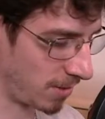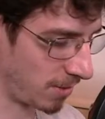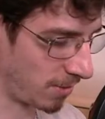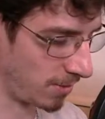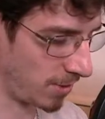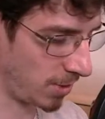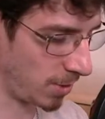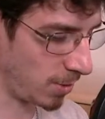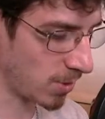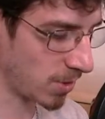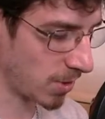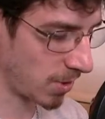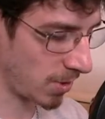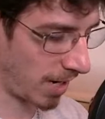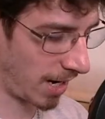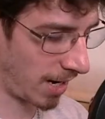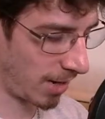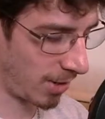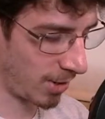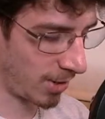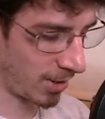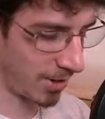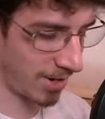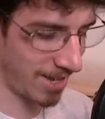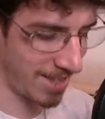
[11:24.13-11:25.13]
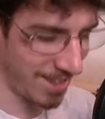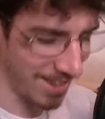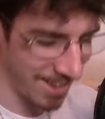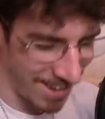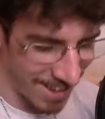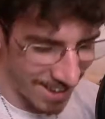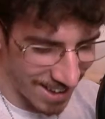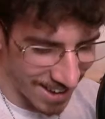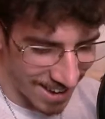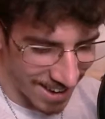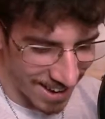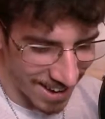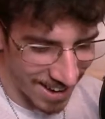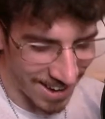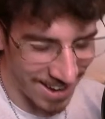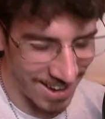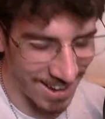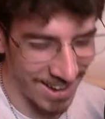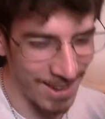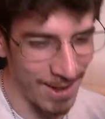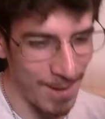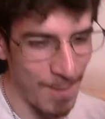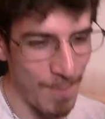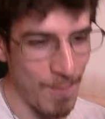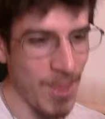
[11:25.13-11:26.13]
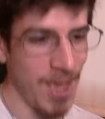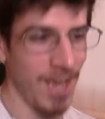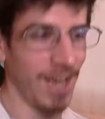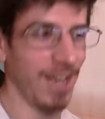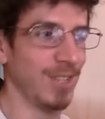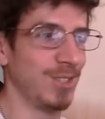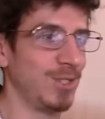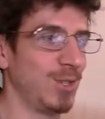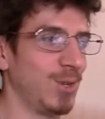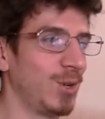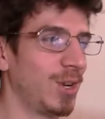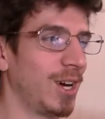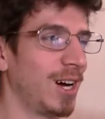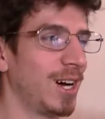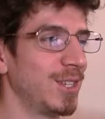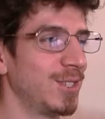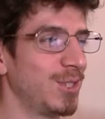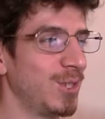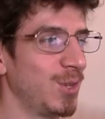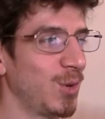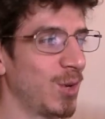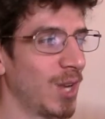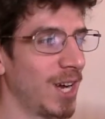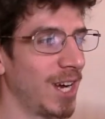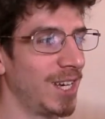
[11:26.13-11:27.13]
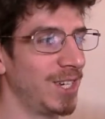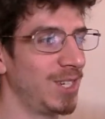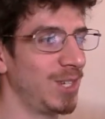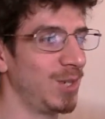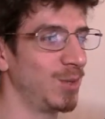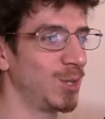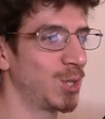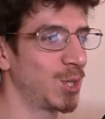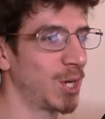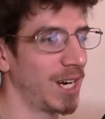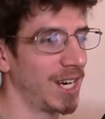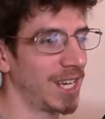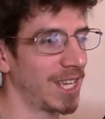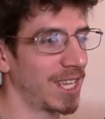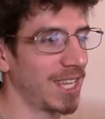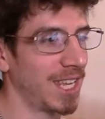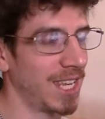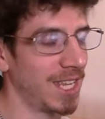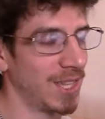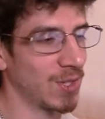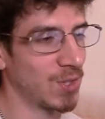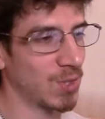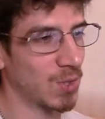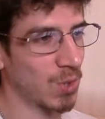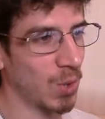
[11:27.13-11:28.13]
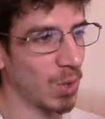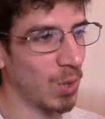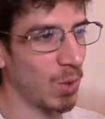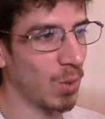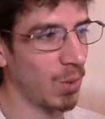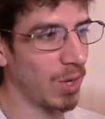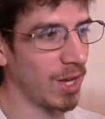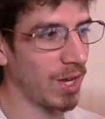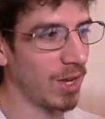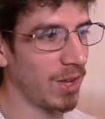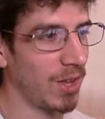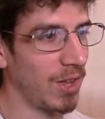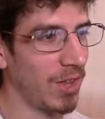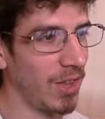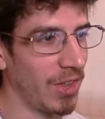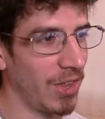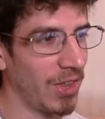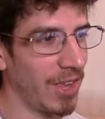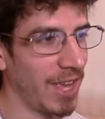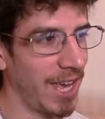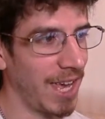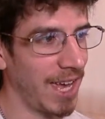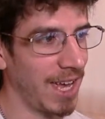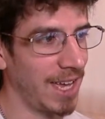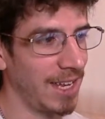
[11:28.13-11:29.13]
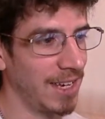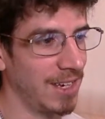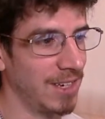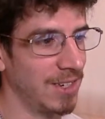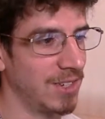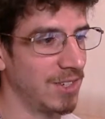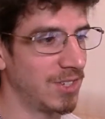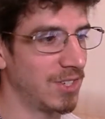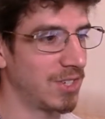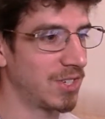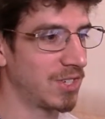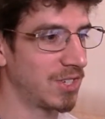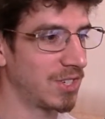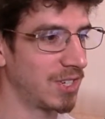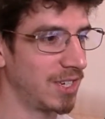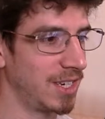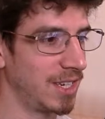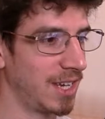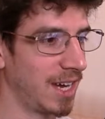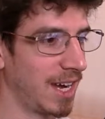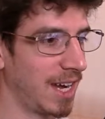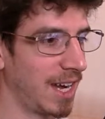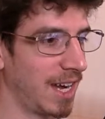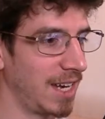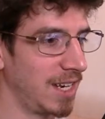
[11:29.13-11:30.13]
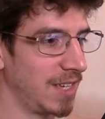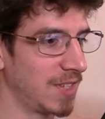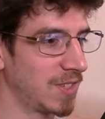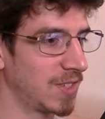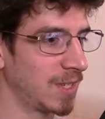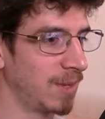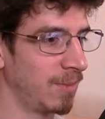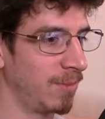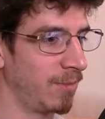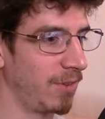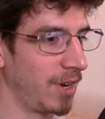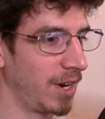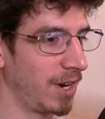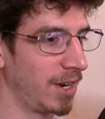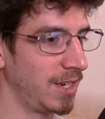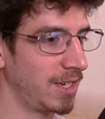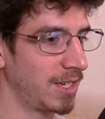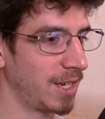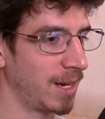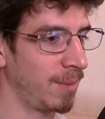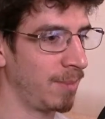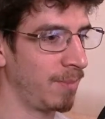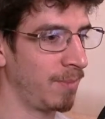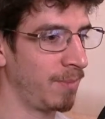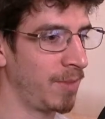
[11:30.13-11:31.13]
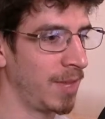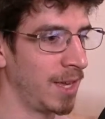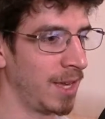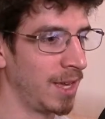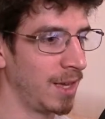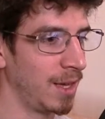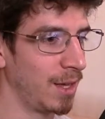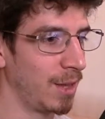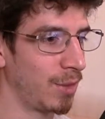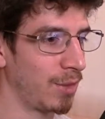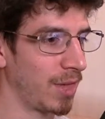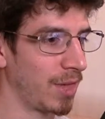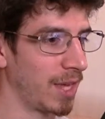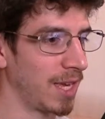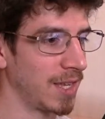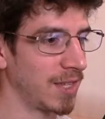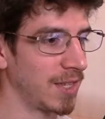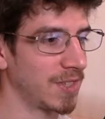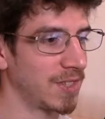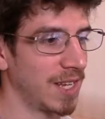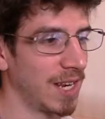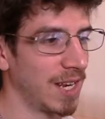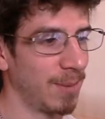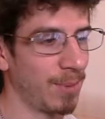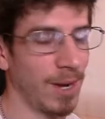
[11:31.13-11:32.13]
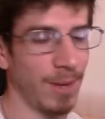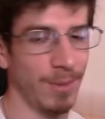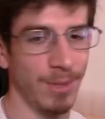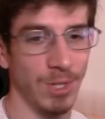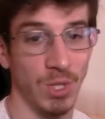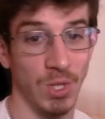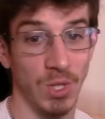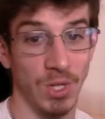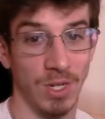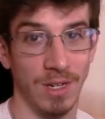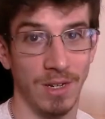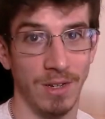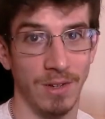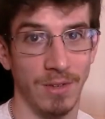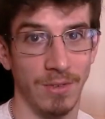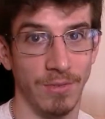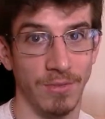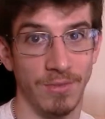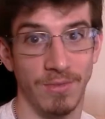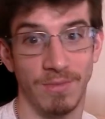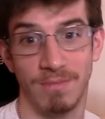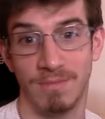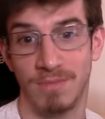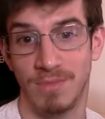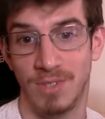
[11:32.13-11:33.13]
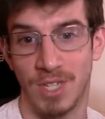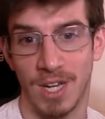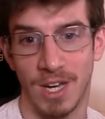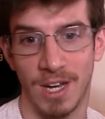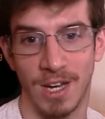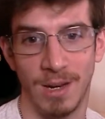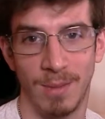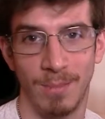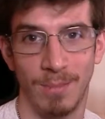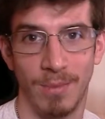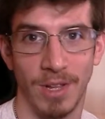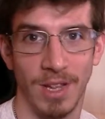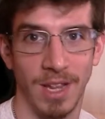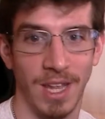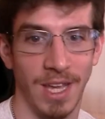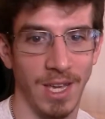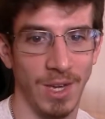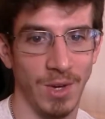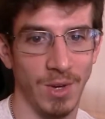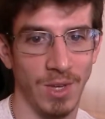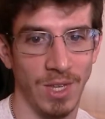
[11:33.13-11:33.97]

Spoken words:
user error. Do not do what I do and try to clean the scroll wheel. And I did some very dumb things that I probably shouldn't have done, but like,